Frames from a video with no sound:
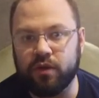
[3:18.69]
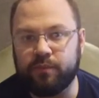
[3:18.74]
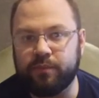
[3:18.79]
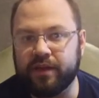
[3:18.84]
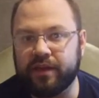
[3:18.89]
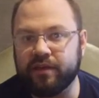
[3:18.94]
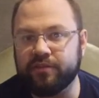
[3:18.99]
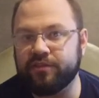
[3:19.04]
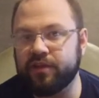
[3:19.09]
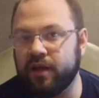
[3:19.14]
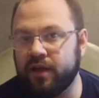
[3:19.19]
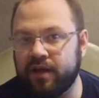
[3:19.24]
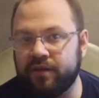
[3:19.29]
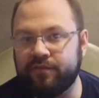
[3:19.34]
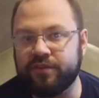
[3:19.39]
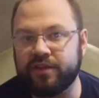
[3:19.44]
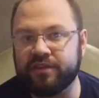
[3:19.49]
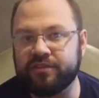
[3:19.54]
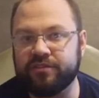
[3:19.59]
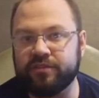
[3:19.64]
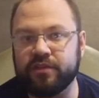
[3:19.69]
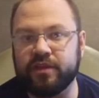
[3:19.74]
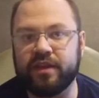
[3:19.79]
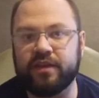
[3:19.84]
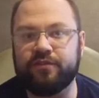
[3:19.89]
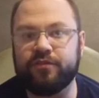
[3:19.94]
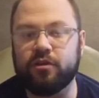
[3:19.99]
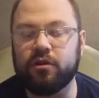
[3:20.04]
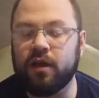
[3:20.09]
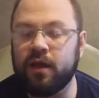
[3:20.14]
because obviously
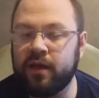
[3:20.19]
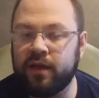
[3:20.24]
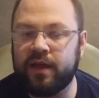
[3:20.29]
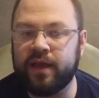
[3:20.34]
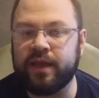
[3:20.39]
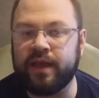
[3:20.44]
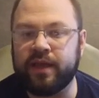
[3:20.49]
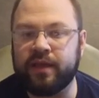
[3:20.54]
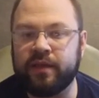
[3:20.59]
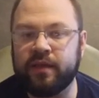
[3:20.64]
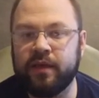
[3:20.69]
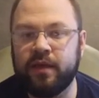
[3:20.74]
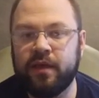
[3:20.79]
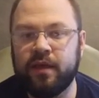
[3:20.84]
if you're hunting,